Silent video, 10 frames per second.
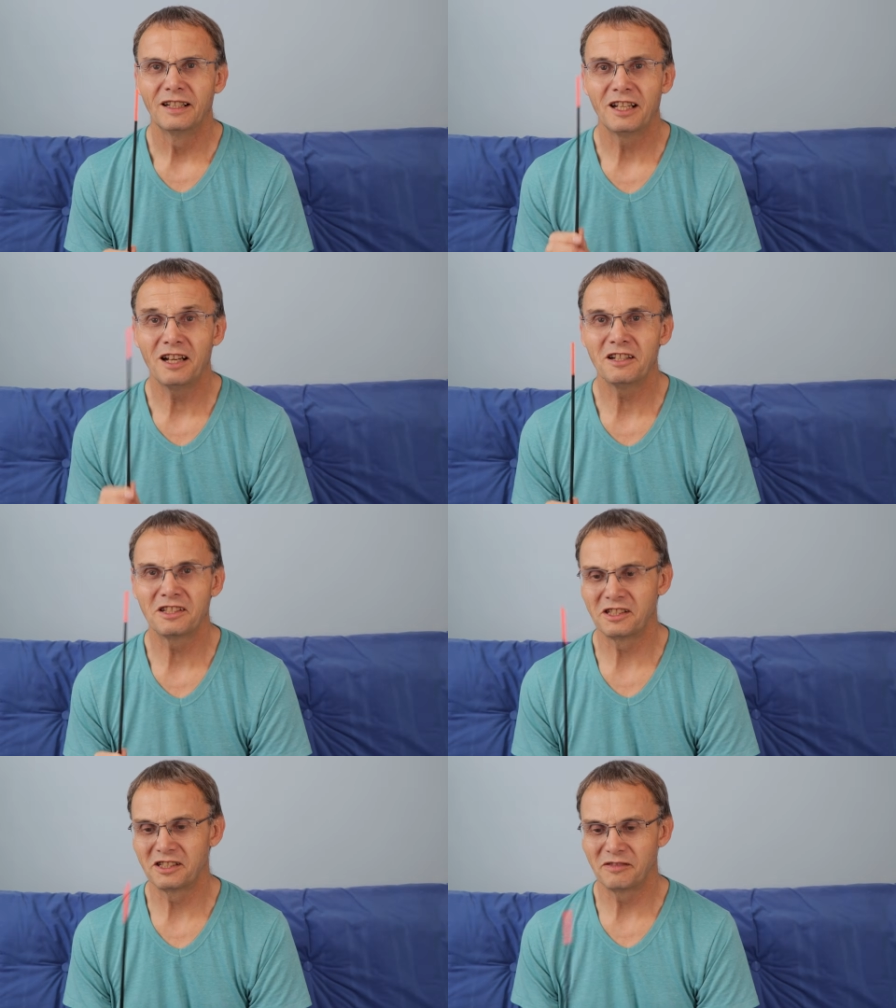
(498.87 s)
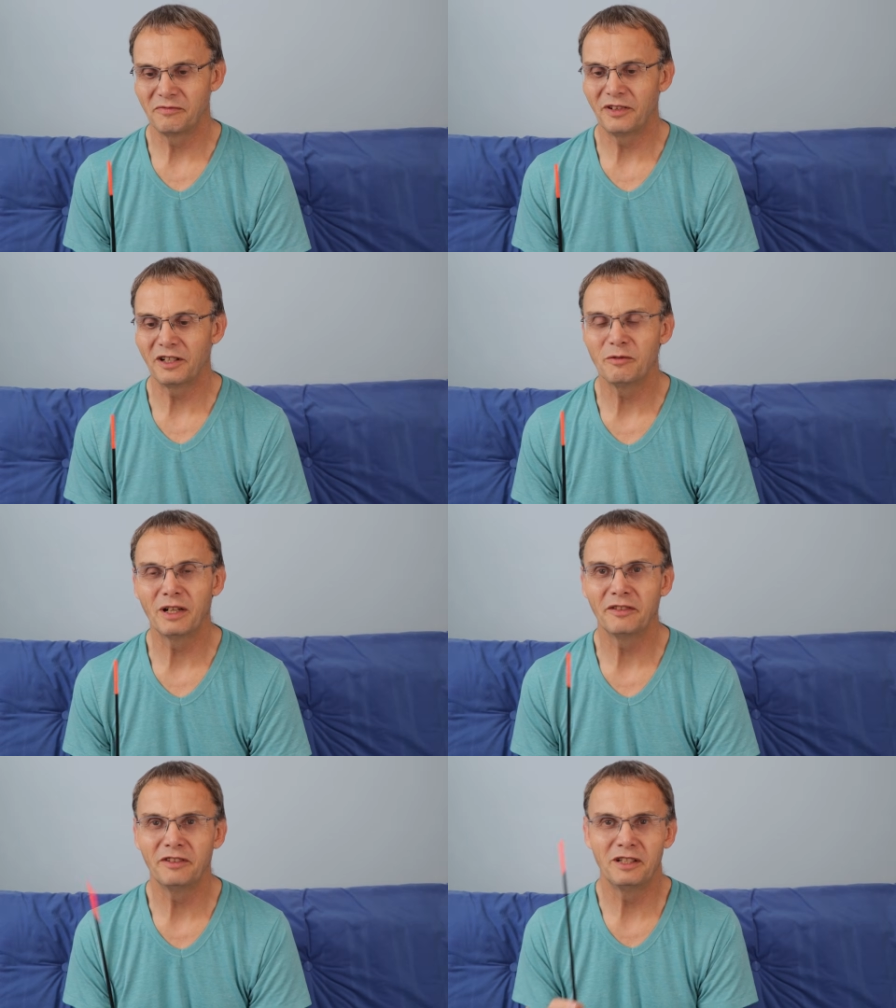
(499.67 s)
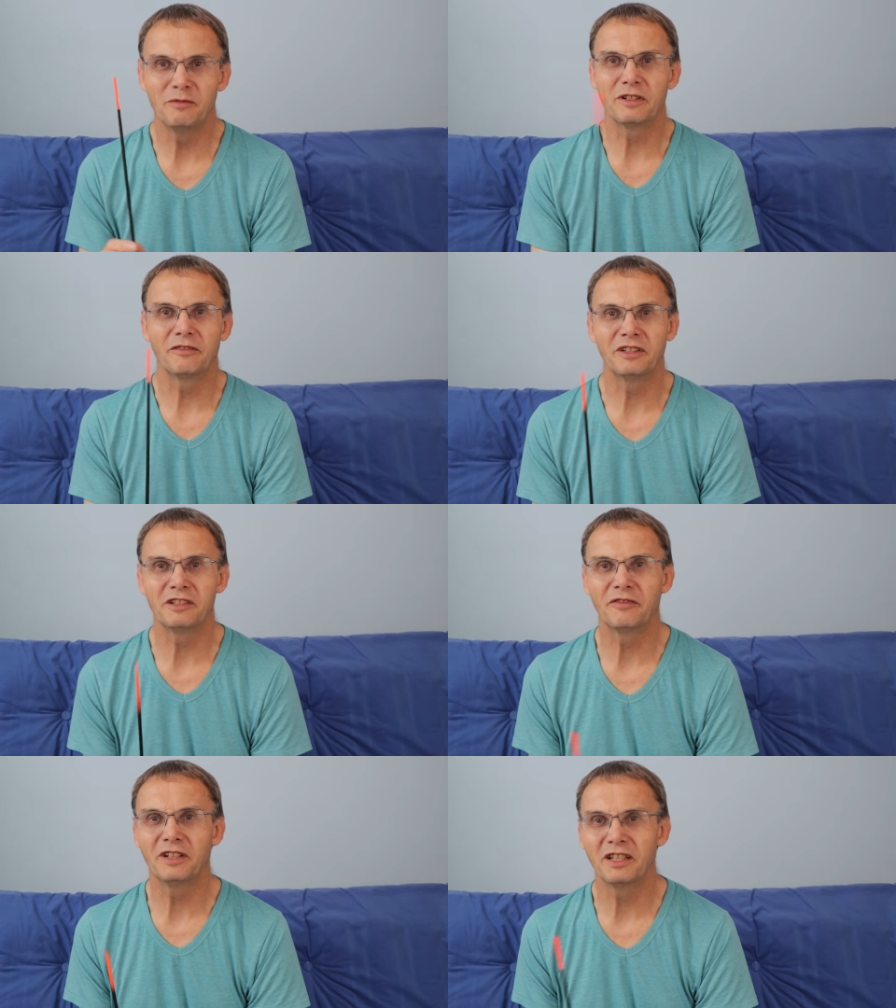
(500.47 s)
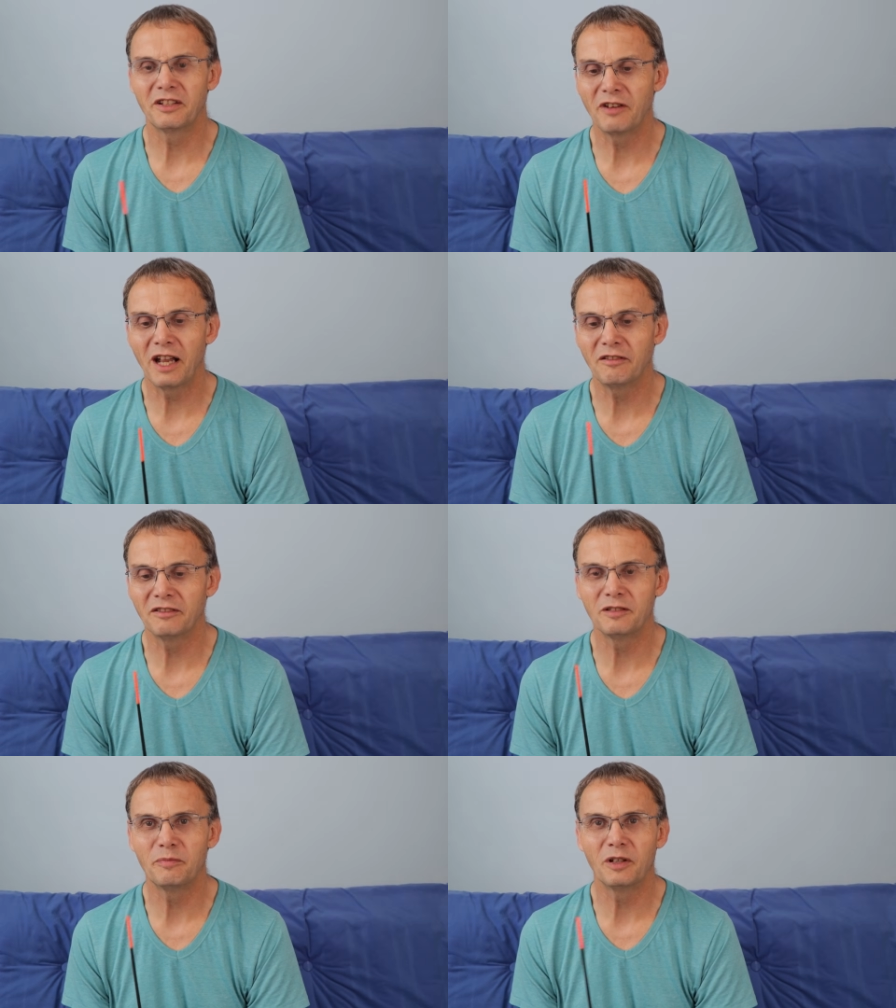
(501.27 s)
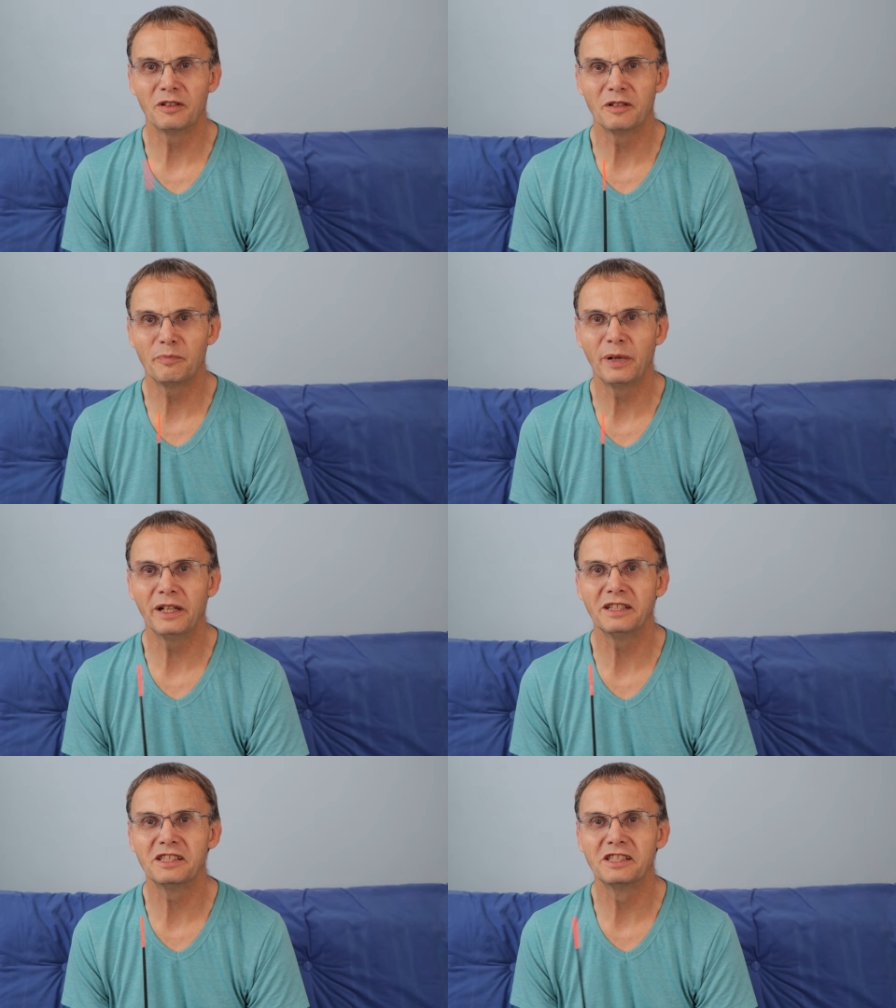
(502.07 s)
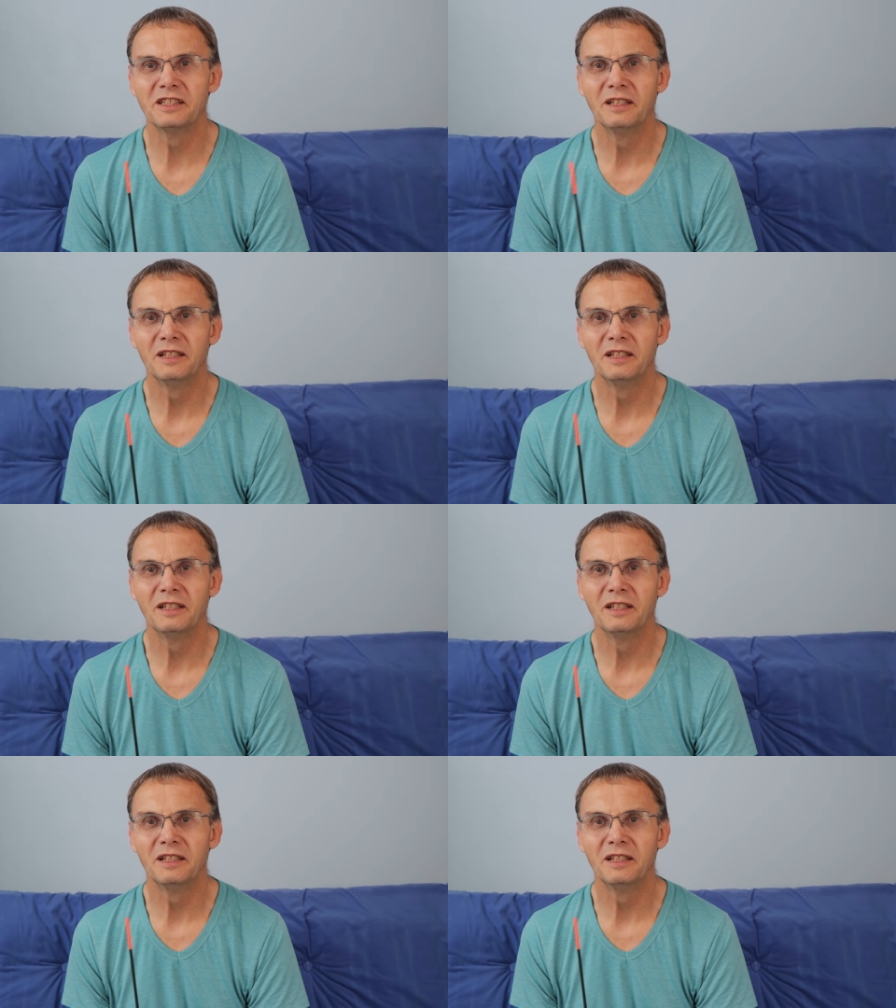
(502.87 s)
casts very well if you do want to fish further out on the pits.